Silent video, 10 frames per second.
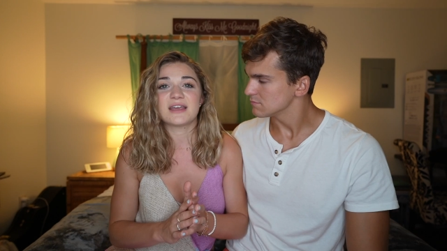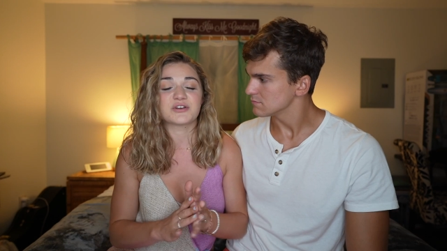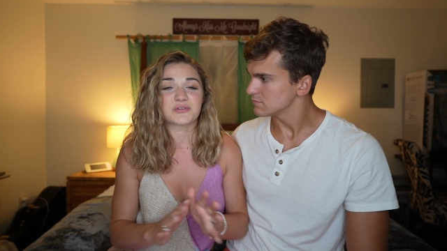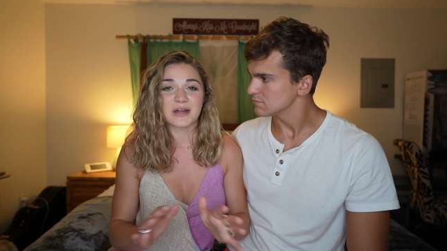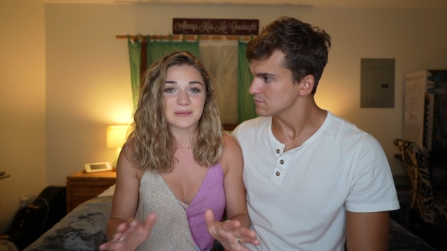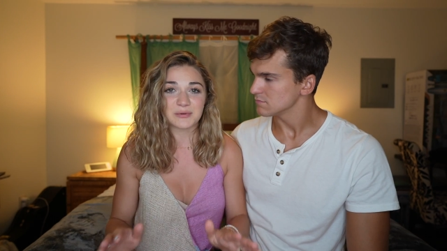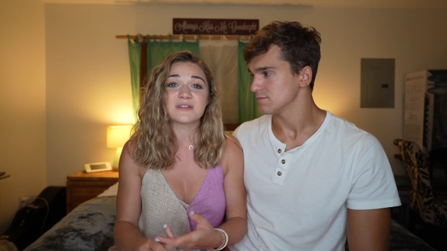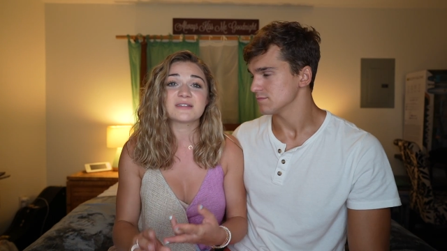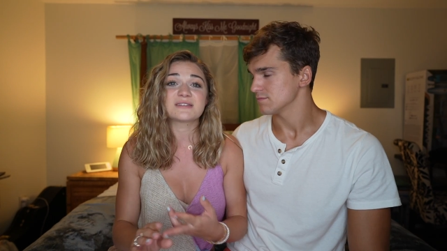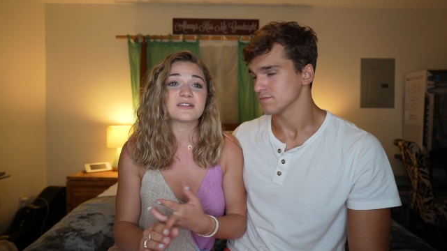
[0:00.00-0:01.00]
Speaker 1: incredible. The
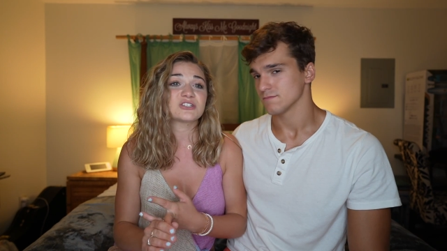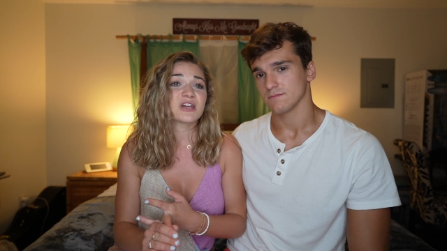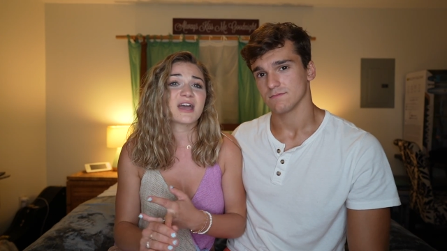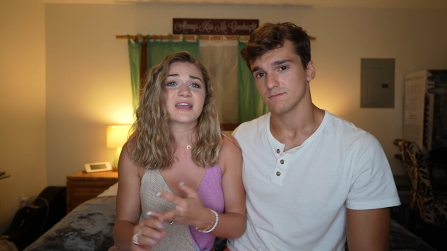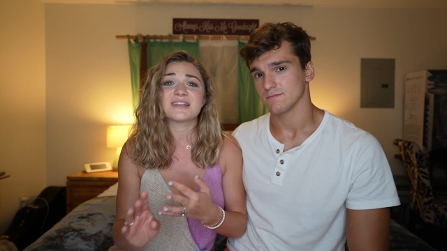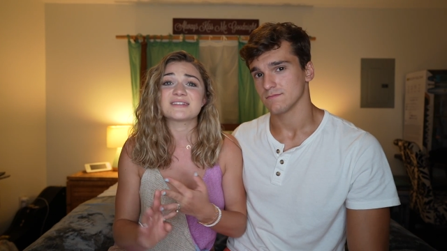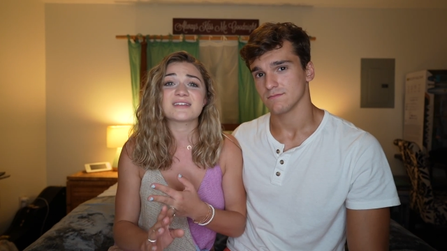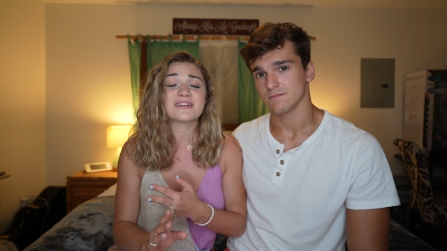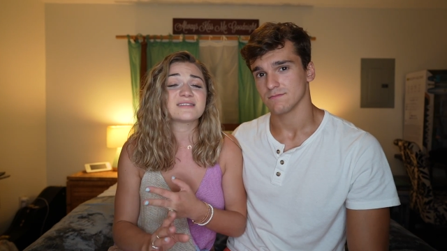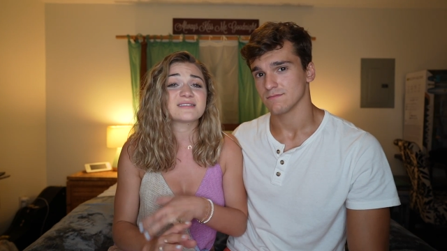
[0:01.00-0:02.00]
sunshine, the
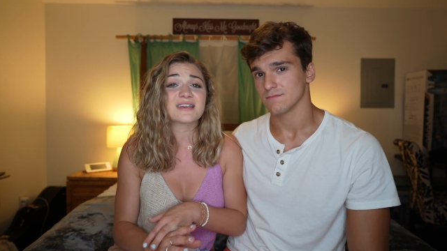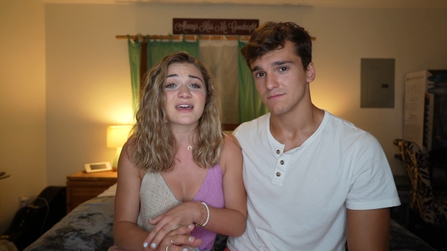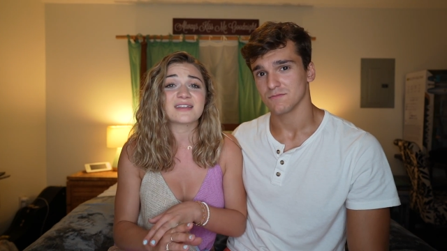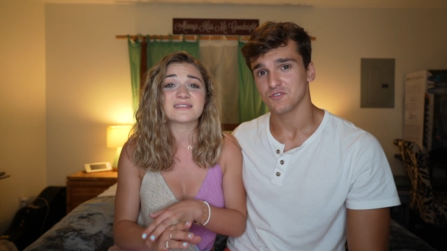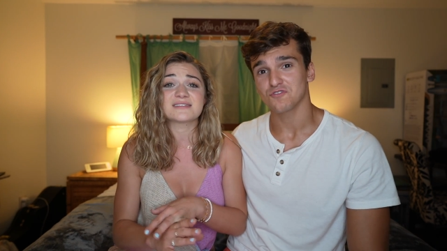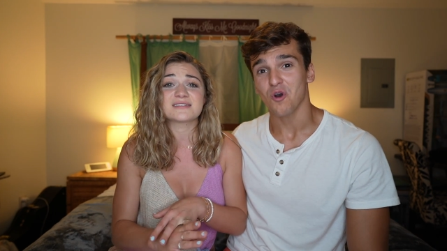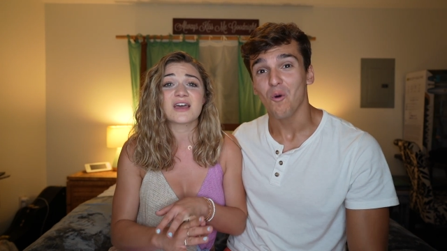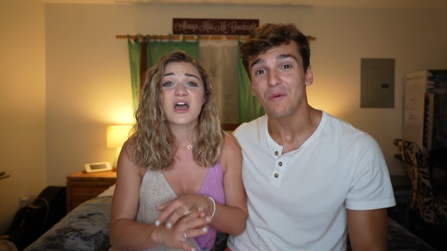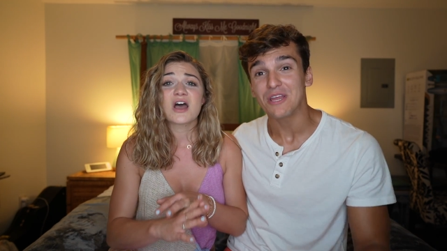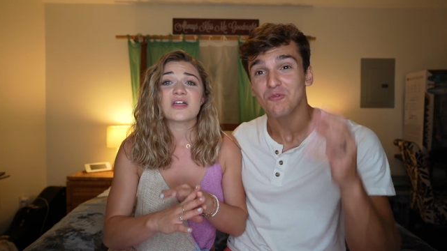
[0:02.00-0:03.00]
sunset.
Speaker 2: So
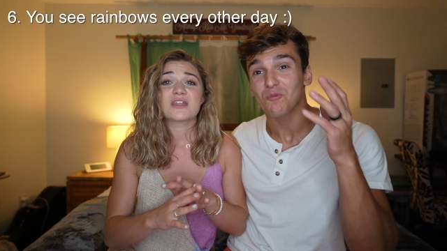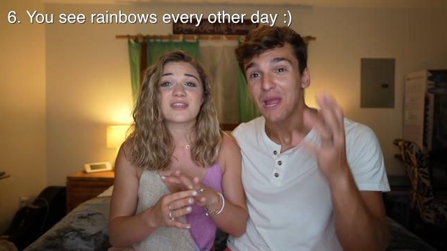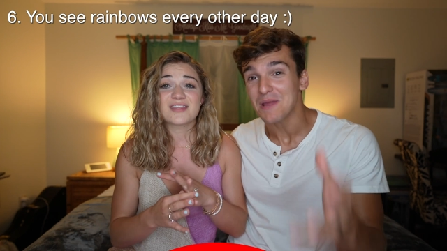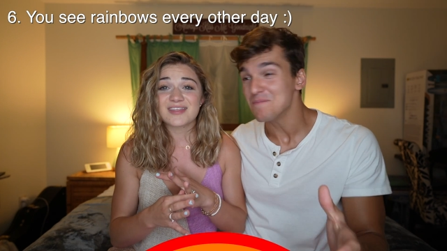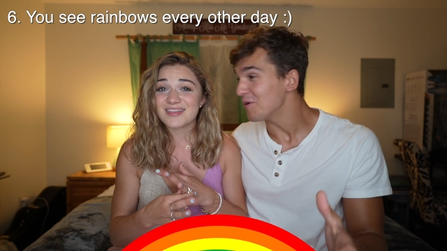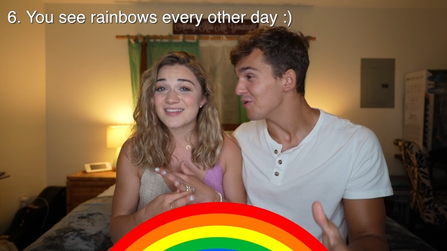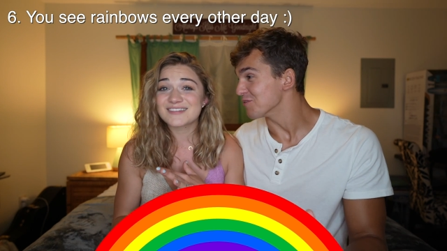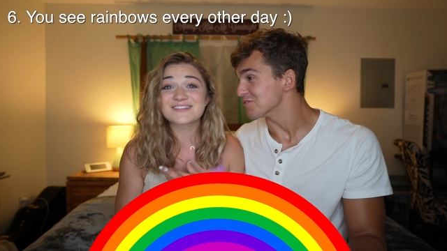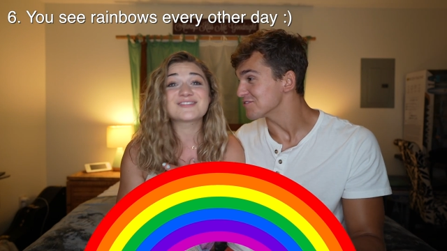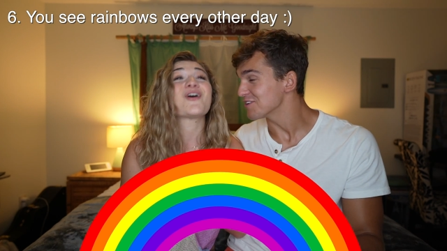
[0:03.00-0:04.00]
many
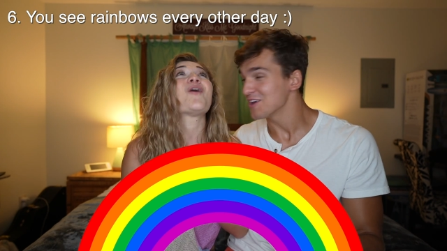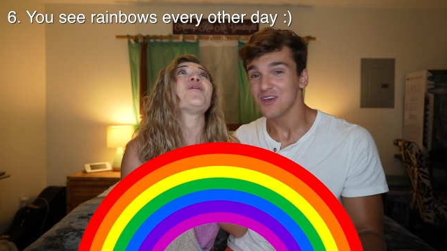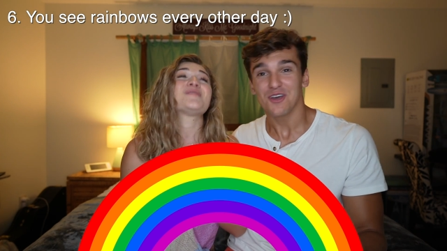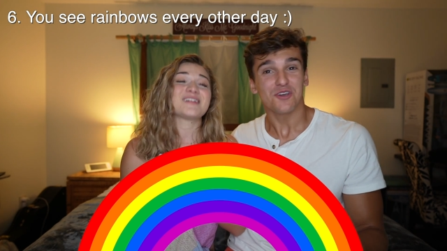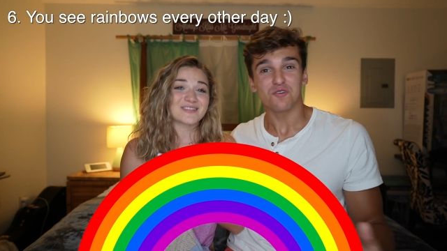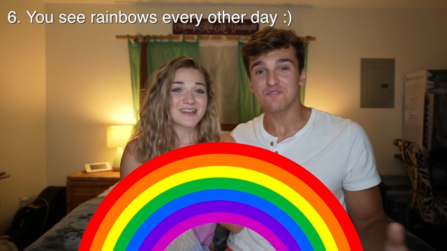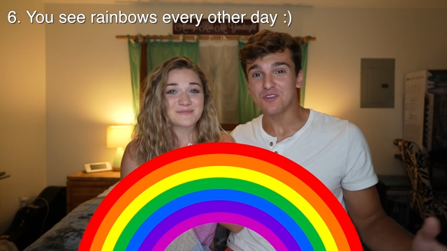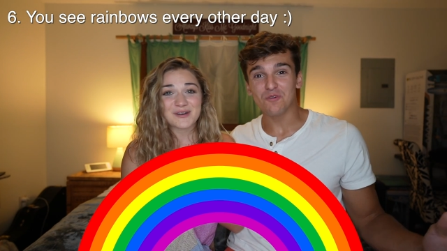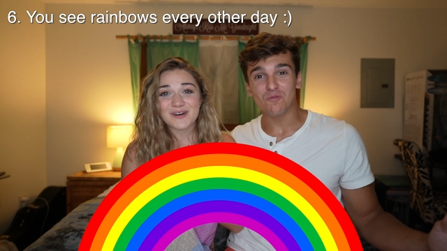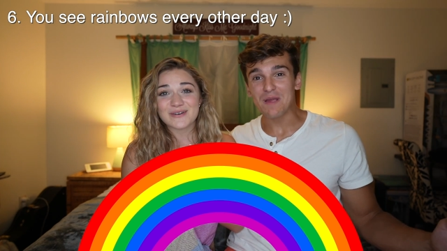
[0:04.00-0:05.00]
rainbows. So many. You see
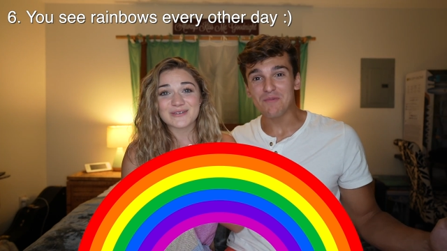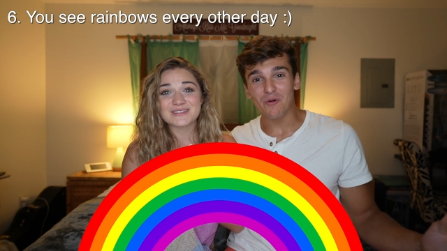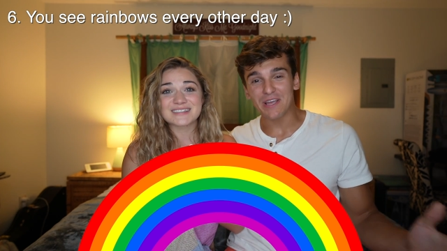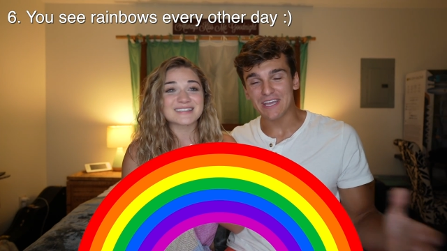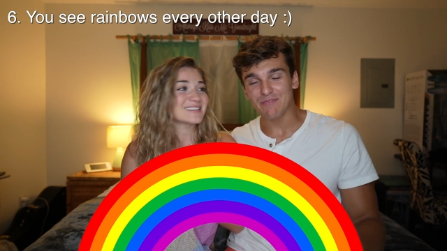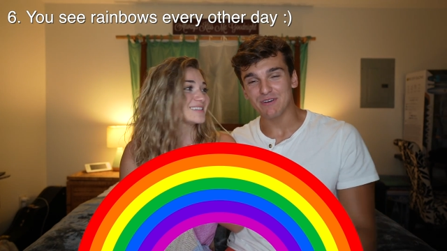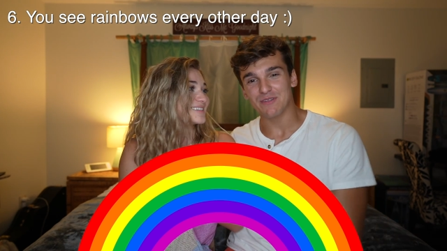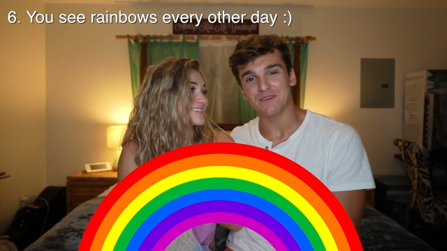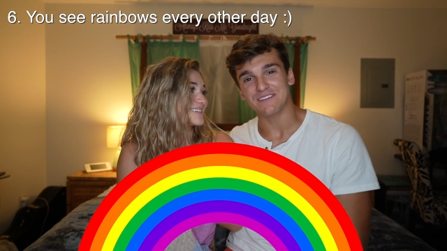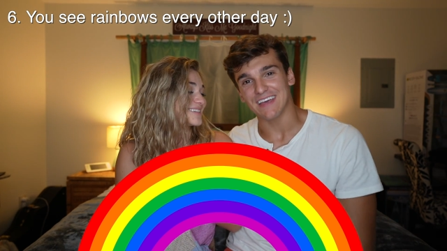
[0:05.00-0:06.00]
a rainbow like every other
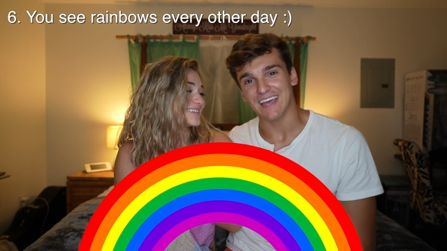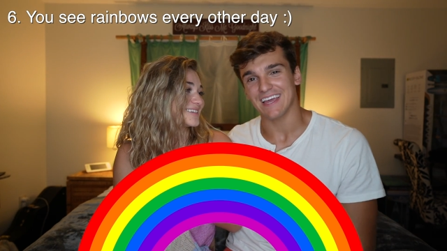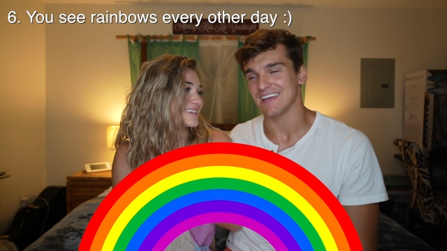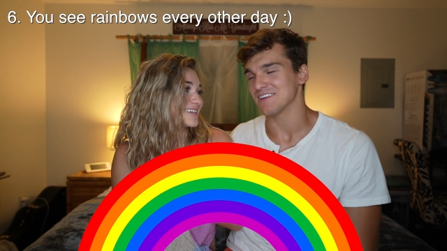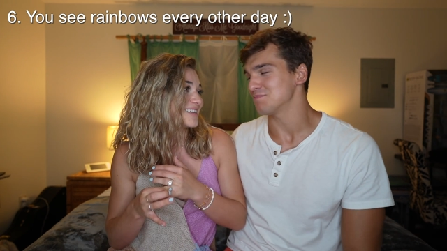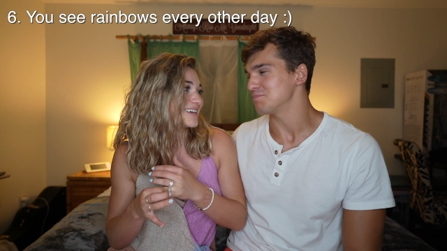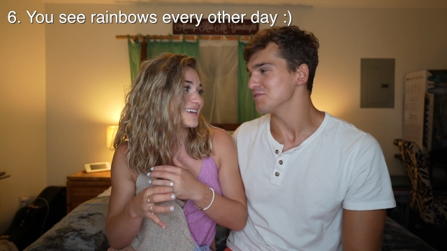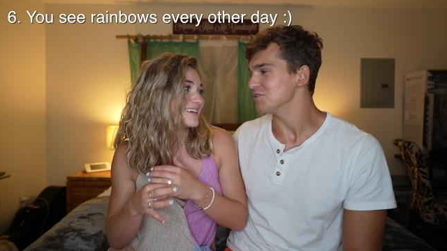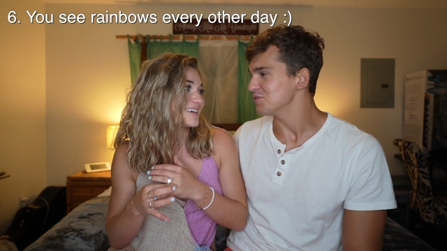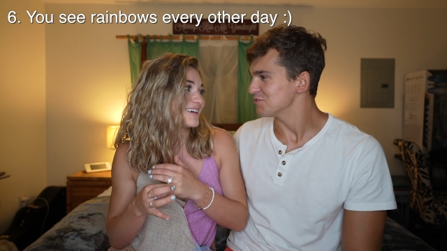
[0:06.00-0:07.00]
day. It's
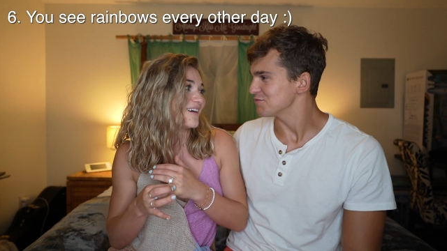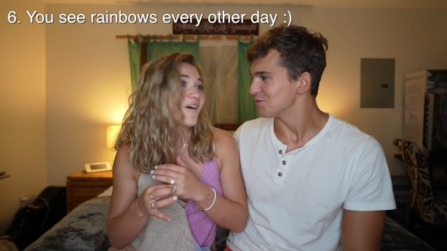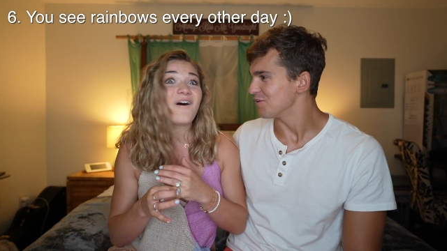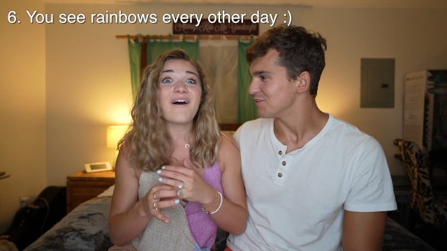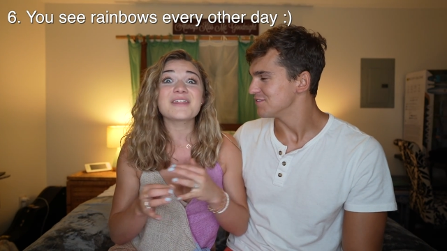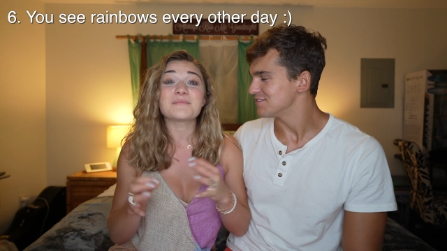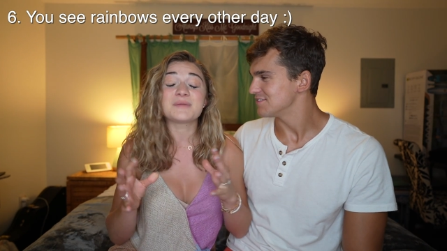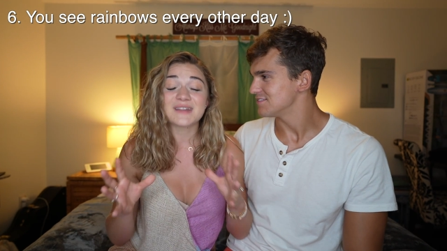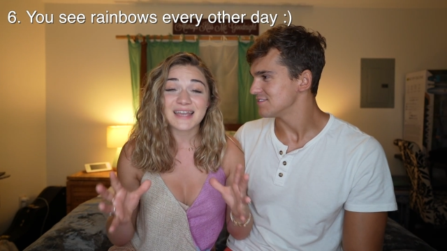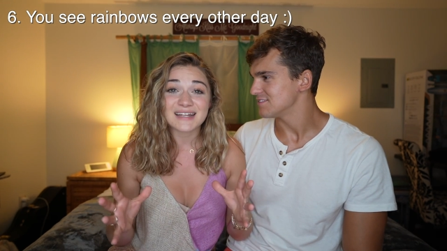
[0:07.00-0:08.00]
beautiful.
Speaker 1: All the
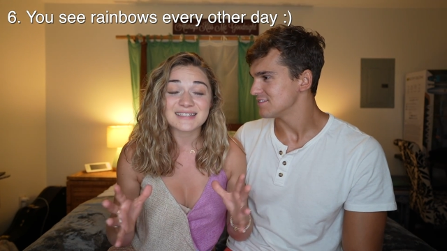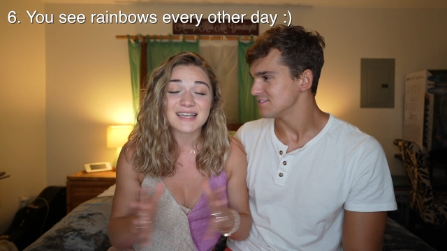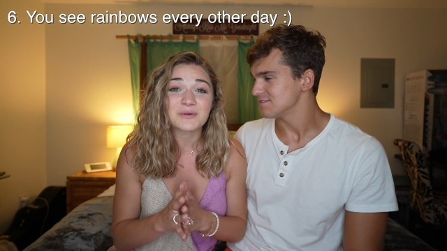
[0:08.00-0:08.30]
plants. Like